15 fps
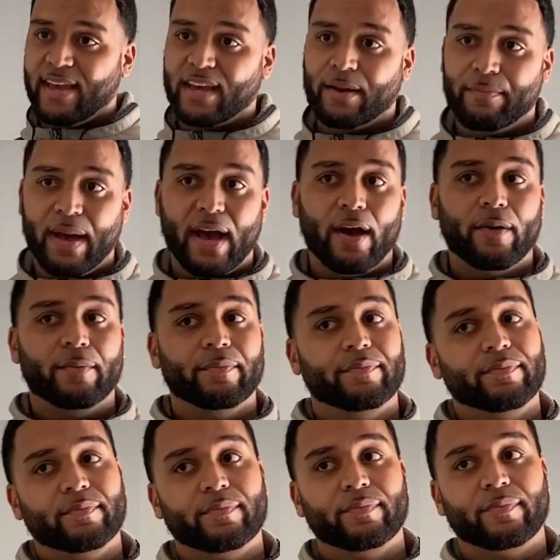take
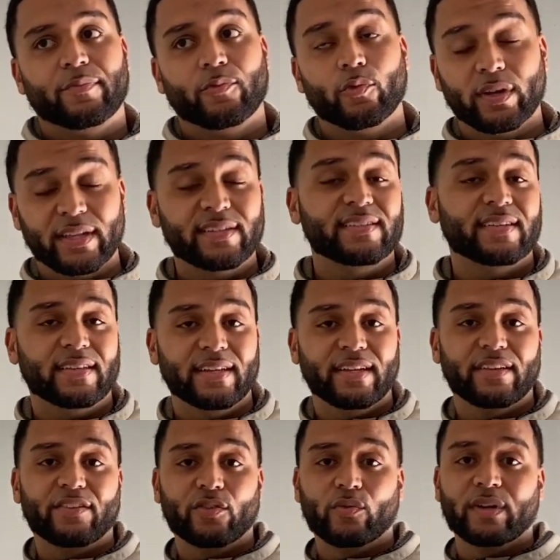about,
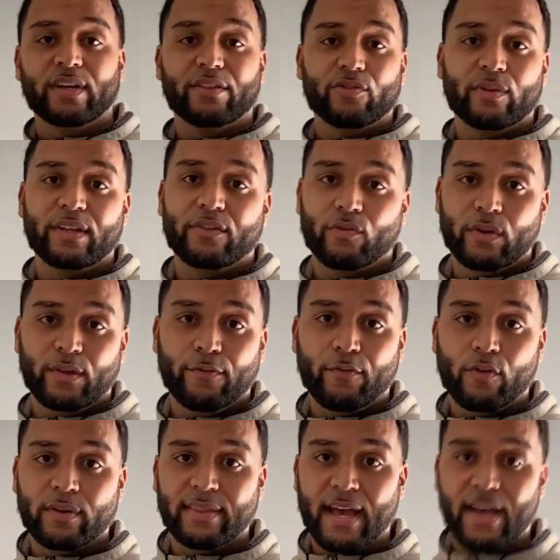realistically, twenty-three,
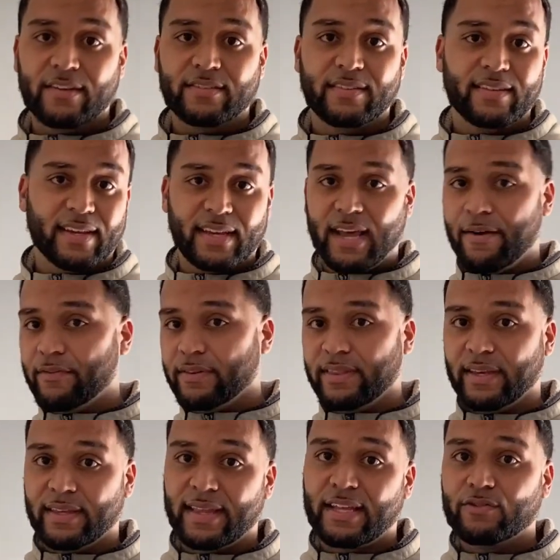twenty-four thousand to get
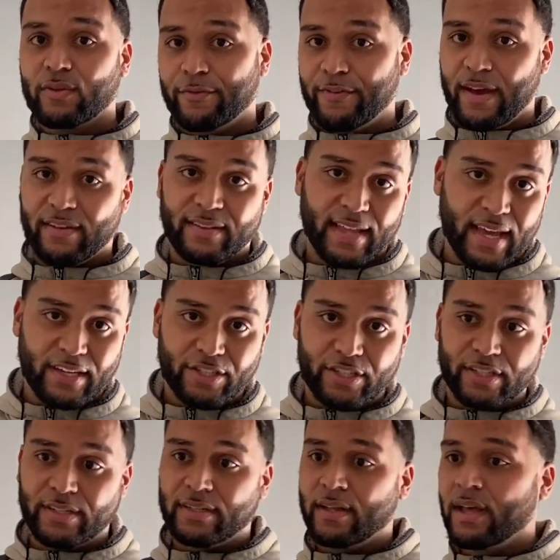everything. That's with
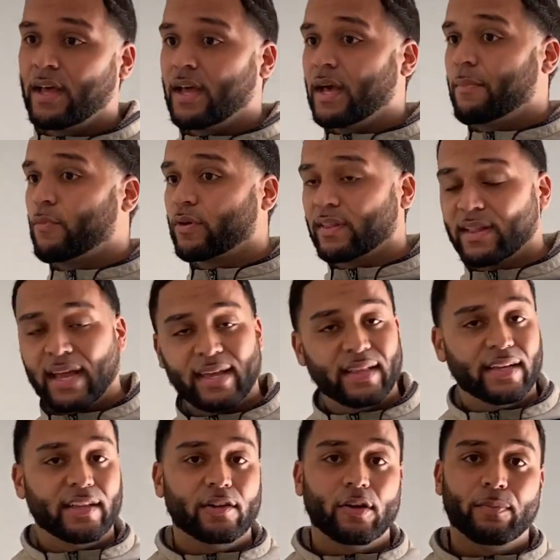foundation, more than
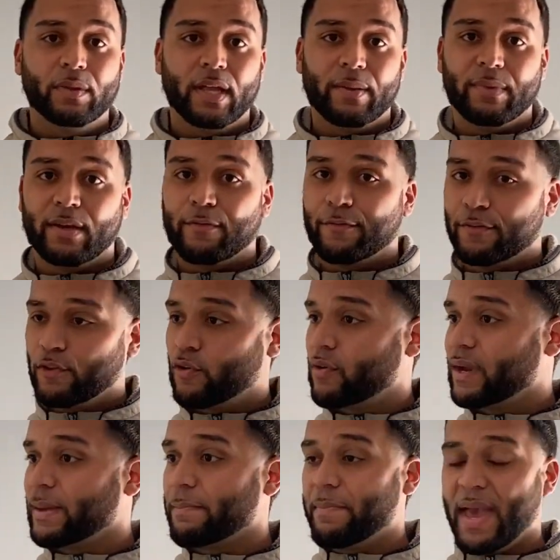likely a little plumbing,
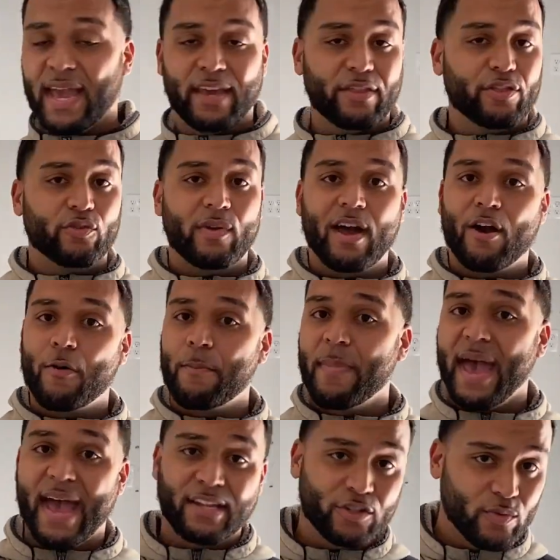flooring, paint throughout,
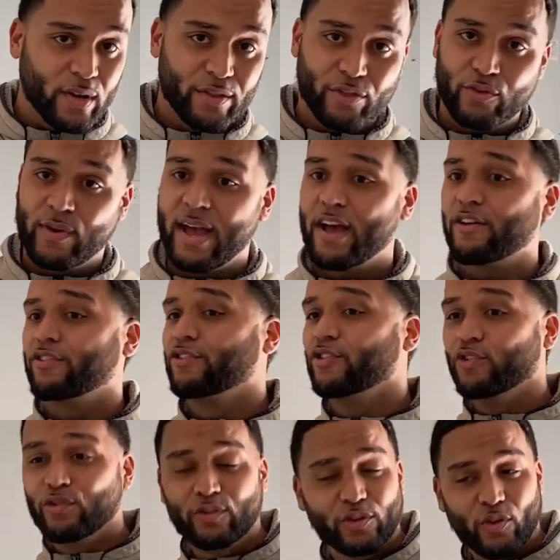patchwork throughout,
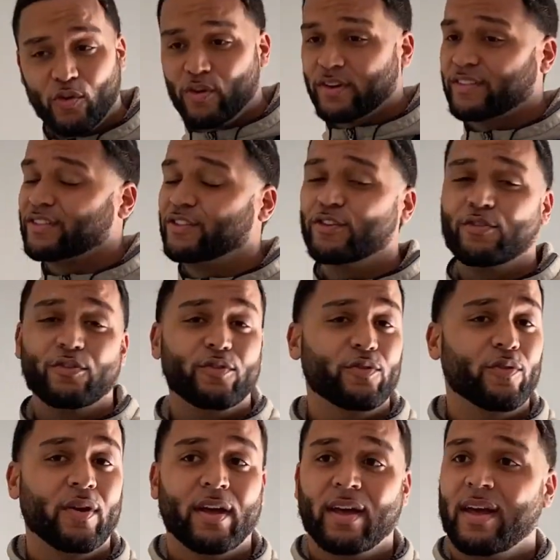new doors,
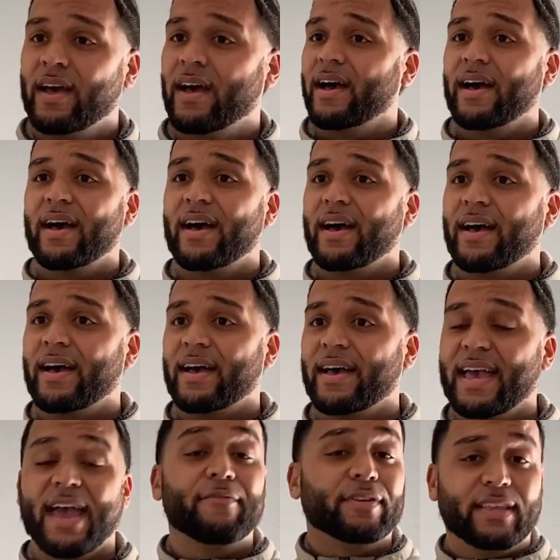new
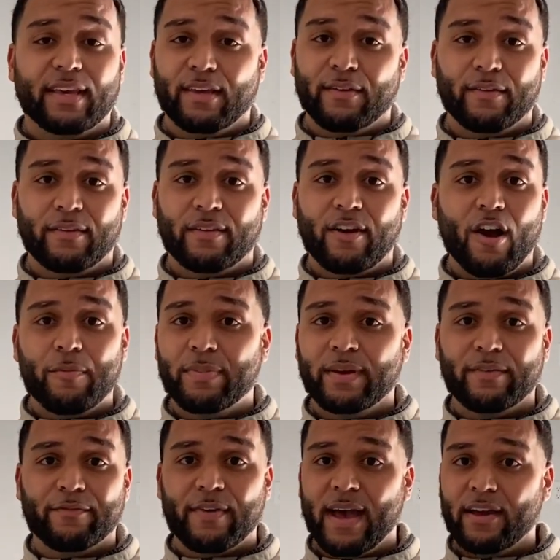uh, everything.
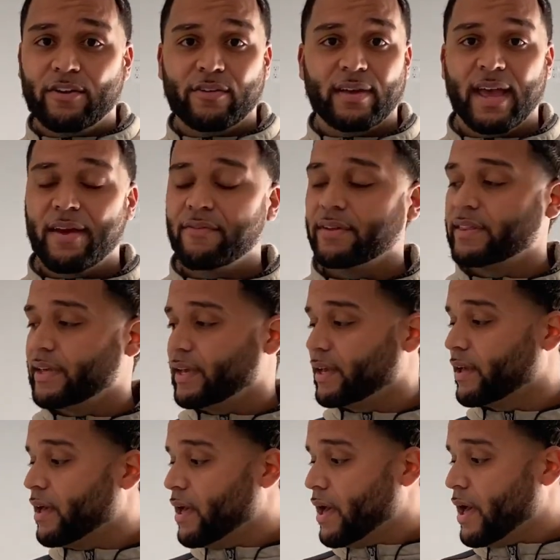Carpet, vinyl, everything.
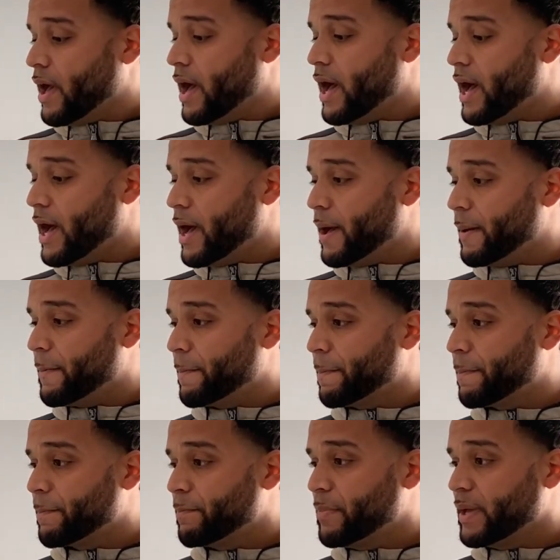
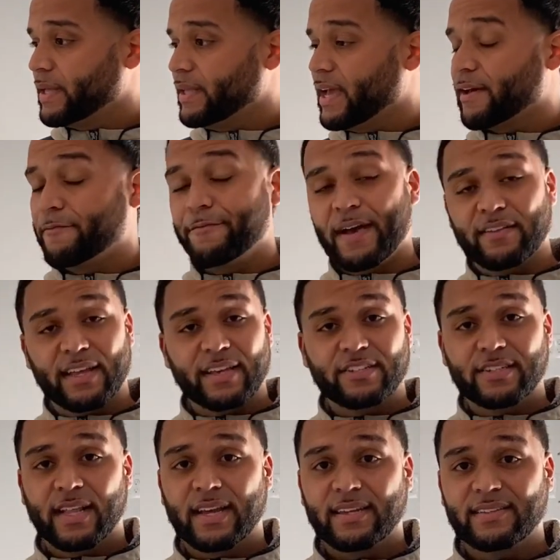Um, But yeah,
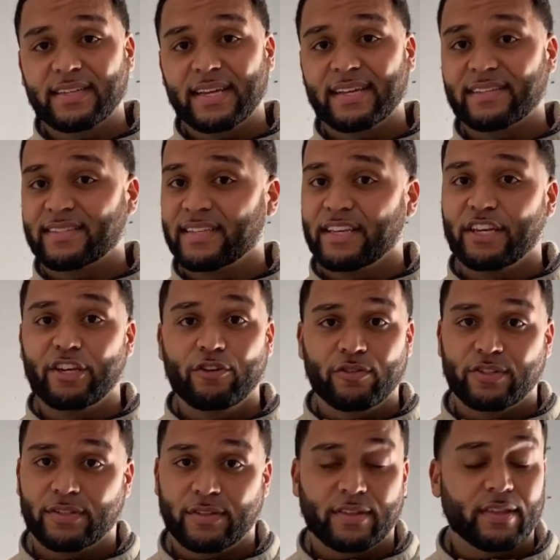foundation, like I said, is the
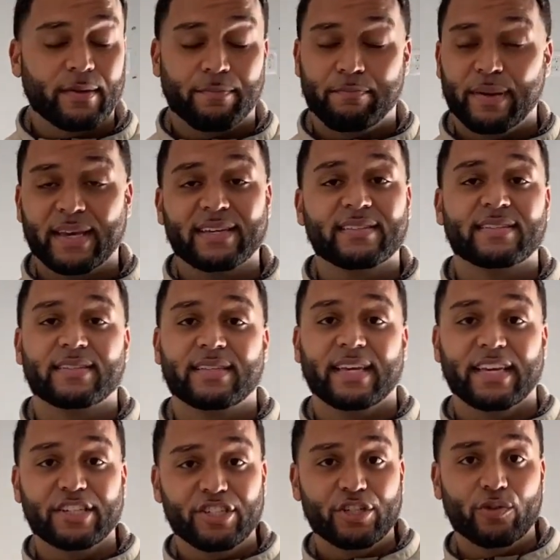huge, the biggest
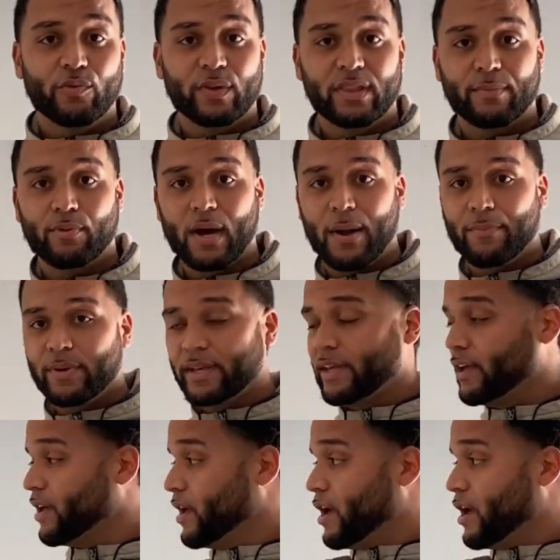issue with the property.